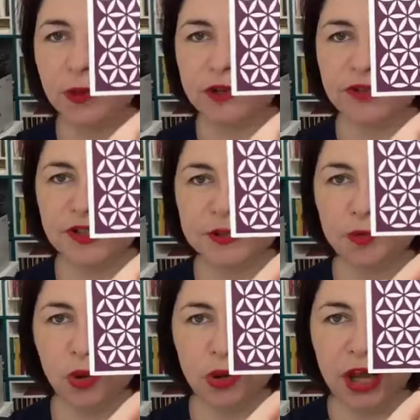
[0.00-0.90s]
one of the
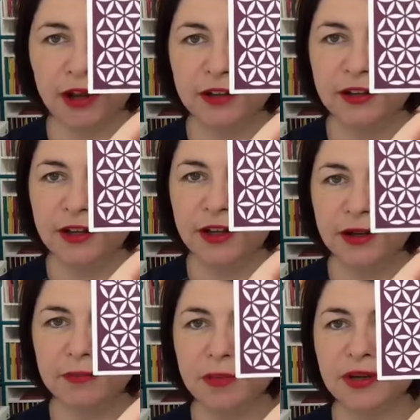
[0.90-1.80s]
smaller
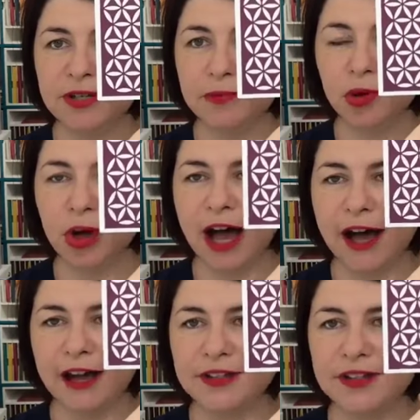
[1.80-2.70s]
memories and more
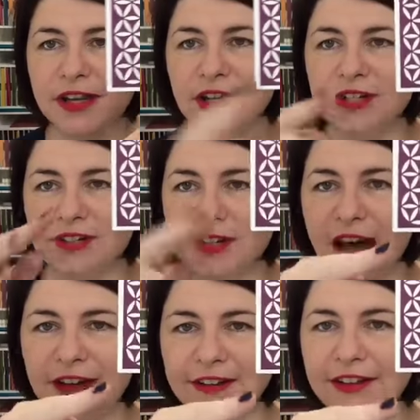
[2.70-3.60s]
cards and I just
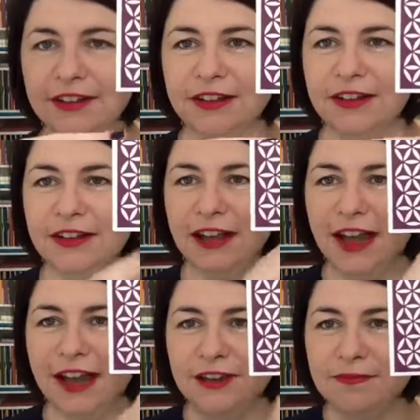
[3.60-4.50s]
cut it
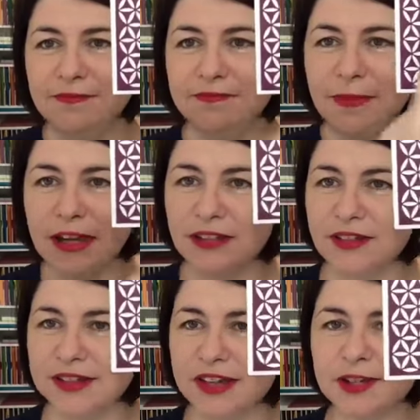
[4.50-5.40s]
and made it
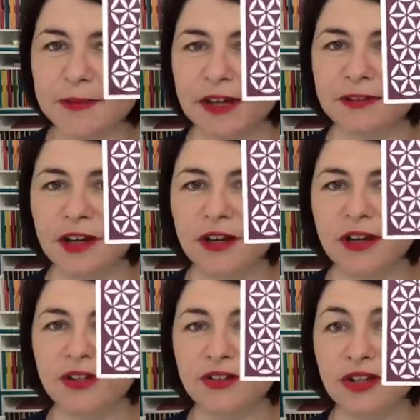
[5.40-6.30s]
the sentiment.
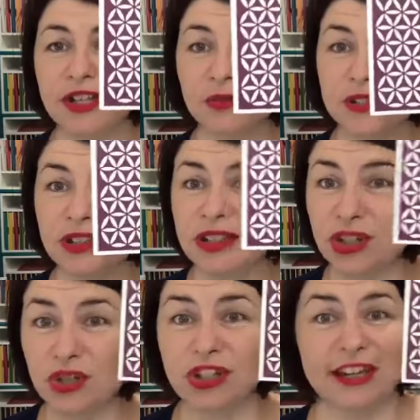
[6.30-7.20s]
So this was
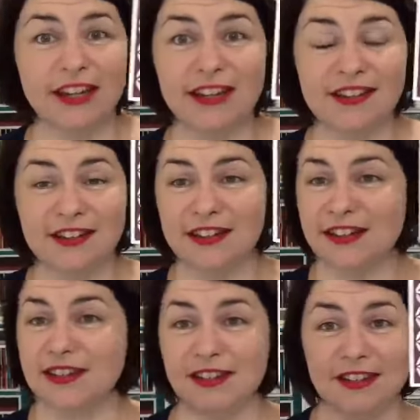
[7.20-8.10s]
literally
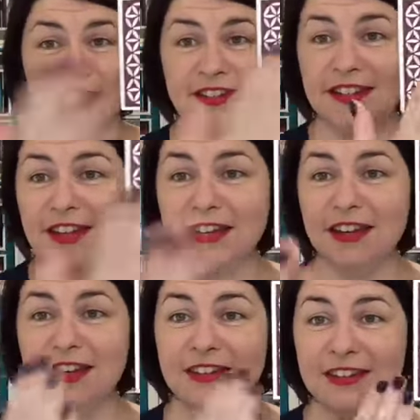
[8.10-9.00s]
just
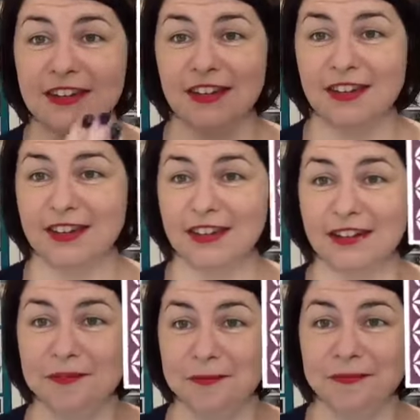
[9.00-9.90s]
stick, stick.
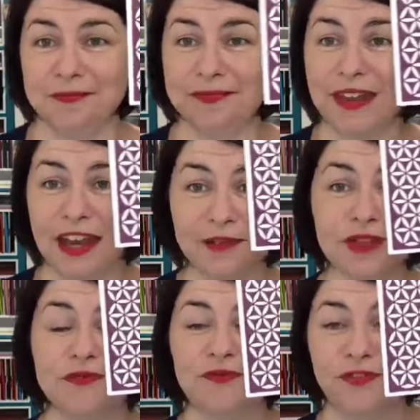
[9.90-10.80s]
And it
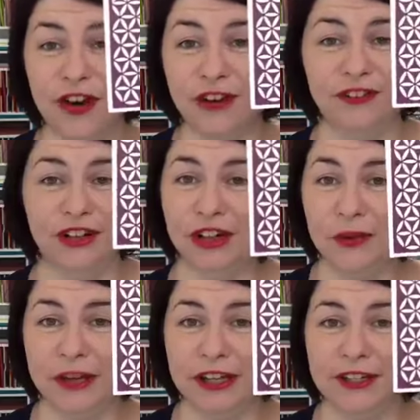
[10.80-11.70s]
was very, very
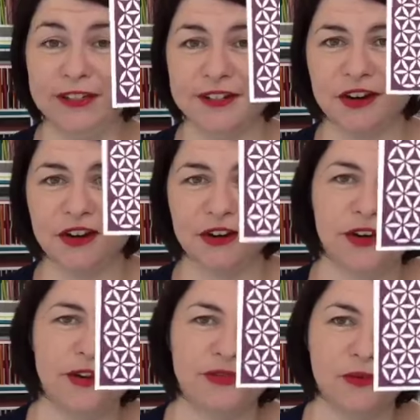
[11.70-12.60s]
quick. So
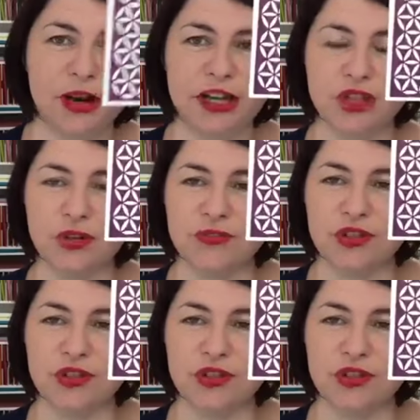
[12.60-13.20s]
if you're running short of